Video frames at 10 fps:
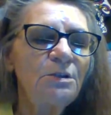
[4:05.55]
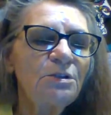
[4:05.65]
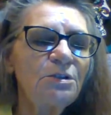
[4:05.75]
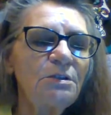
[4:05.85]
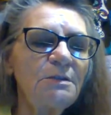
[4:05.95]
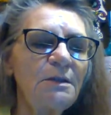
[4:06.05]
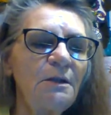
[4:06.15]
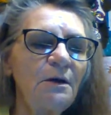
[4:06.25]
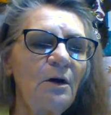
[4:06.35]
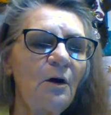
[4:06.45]
She's in
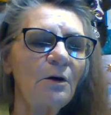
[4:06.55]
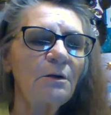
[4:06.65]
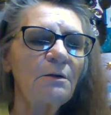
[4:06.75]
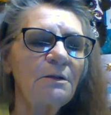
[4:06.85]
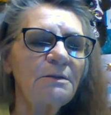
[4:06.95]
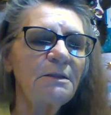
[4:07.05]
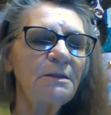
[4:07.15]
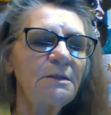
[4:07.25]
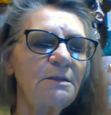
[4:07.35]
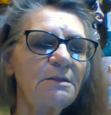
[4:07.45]
the garden,
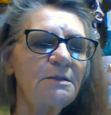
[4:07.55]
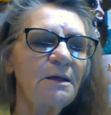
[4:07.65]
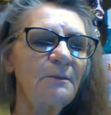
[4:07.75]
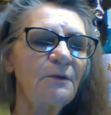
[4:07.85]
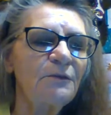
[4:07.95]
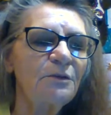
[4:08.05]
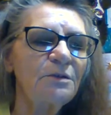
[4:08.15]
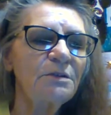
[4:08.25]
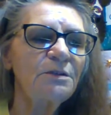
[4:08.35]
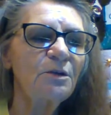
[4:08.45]
attending to some of her
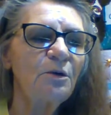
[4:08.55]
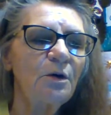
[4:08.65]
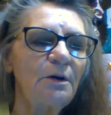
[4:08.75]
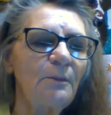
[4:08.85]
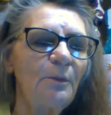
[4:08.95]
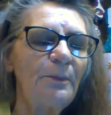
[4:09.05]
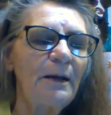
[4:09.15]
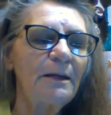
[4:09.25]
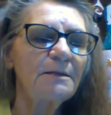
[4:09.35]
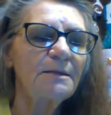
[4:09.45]
disagreeable
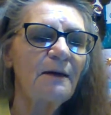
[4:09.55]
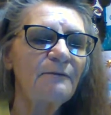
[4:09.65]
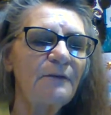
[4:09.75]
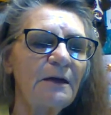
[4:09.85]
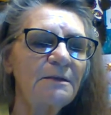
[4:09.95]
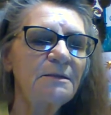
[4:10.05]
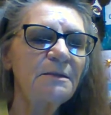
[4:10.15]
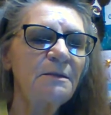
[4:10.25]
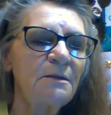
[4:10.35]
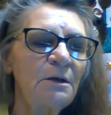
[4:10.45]
pets, I
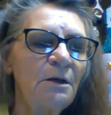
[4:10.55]
fancy.